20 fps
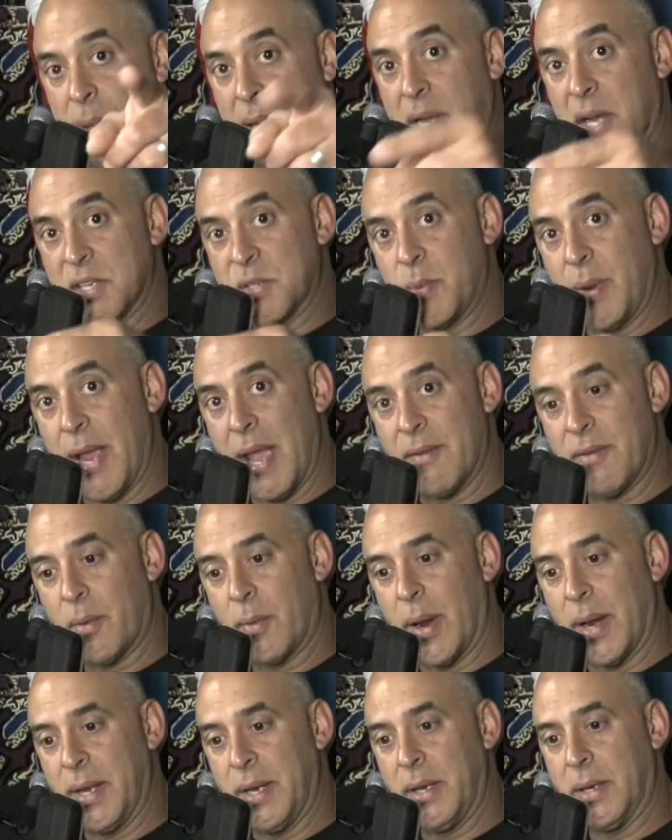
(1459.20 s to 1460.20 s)
Because we have it
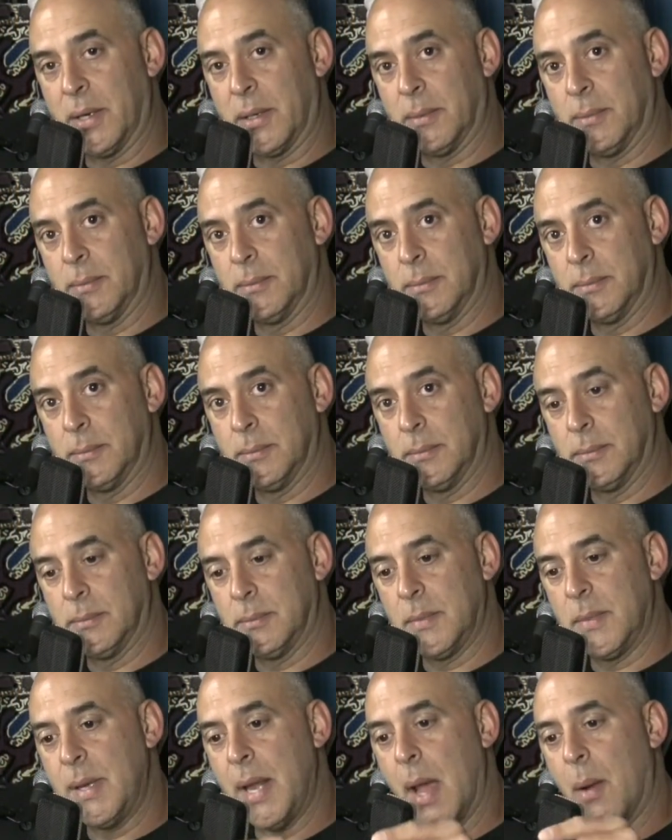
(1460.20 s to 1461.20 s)
right here.
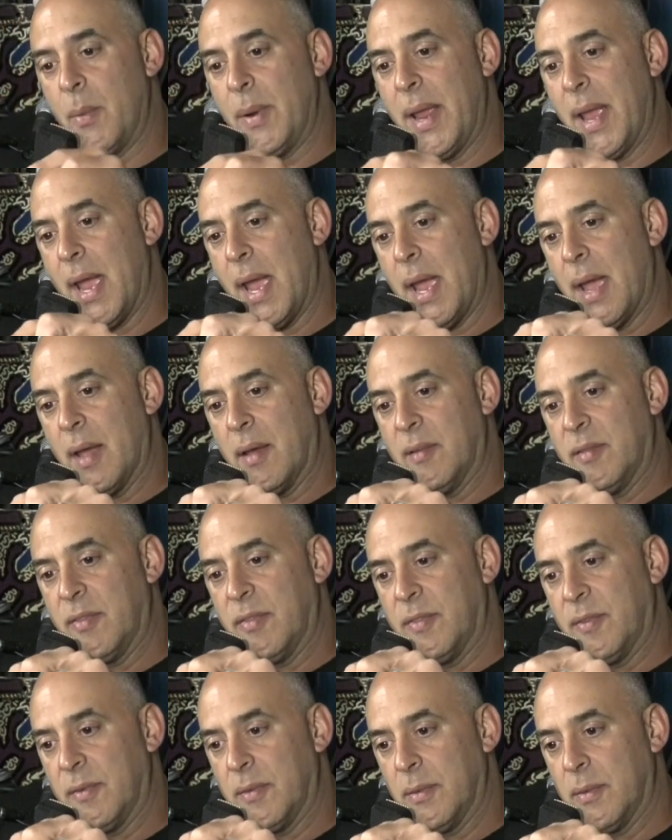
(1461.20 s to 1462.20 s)
Now, we have
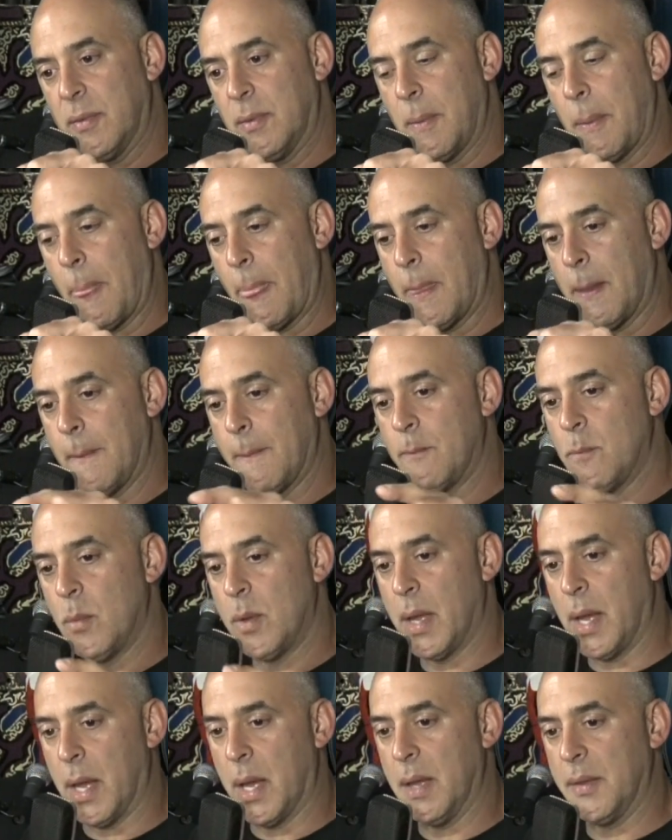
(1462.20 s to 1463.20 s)

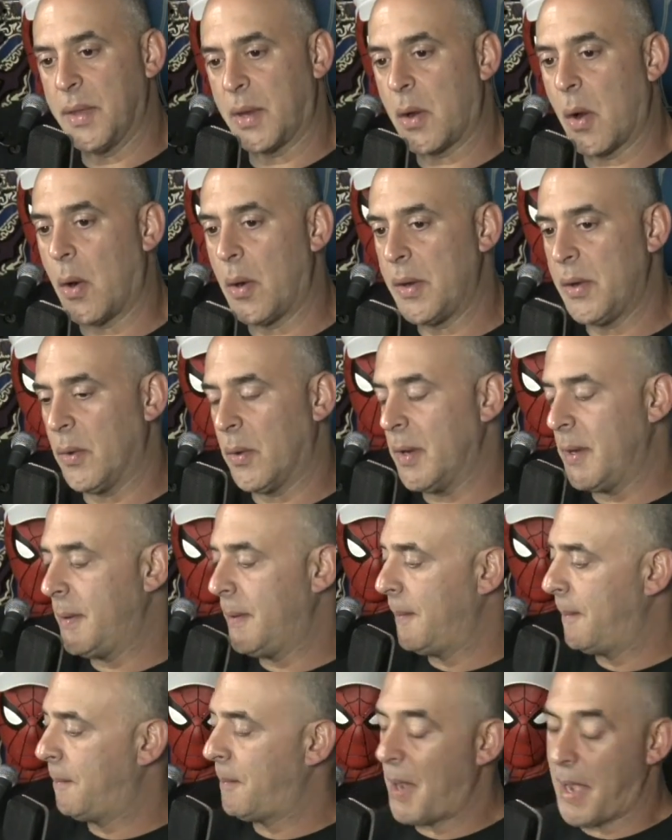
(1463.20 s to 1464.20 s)
the
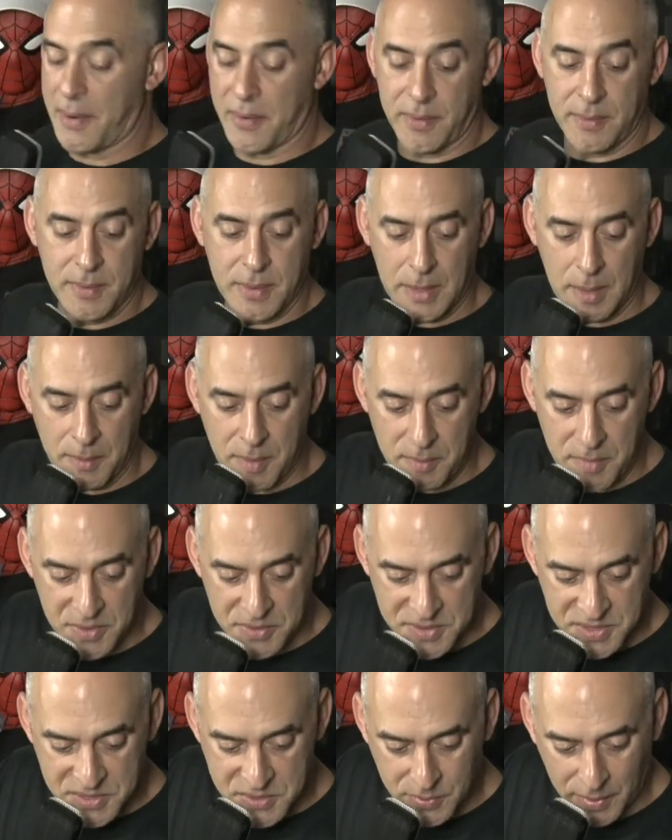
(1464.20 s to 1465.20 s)
cardioid pattern. Let me
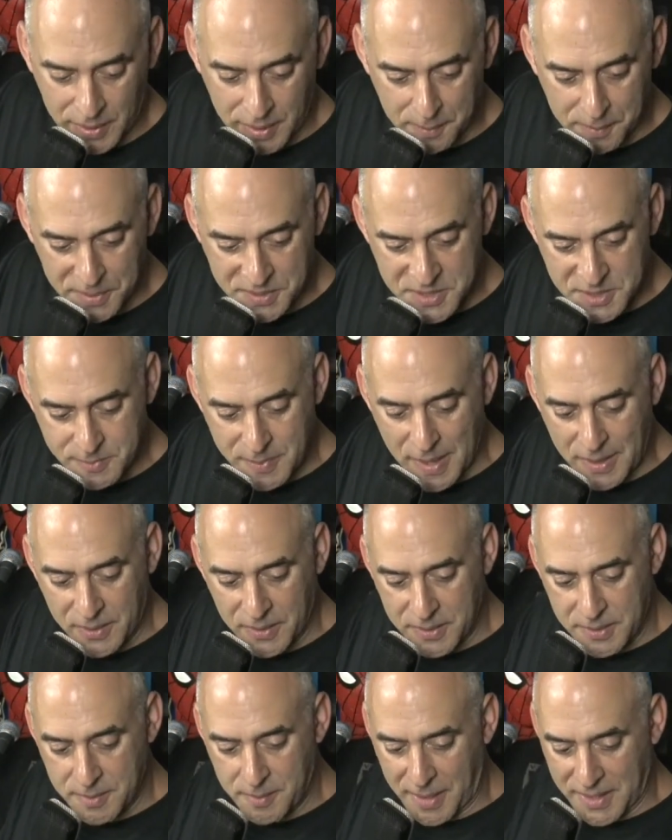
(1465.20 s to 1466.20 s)
mute this so I can put this
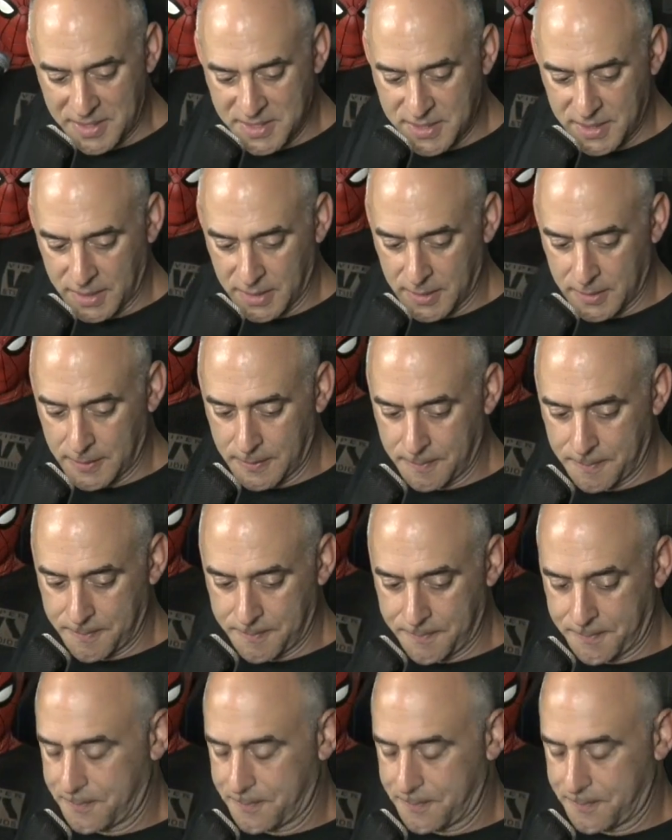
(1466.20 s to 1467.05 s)
back on the mic stand.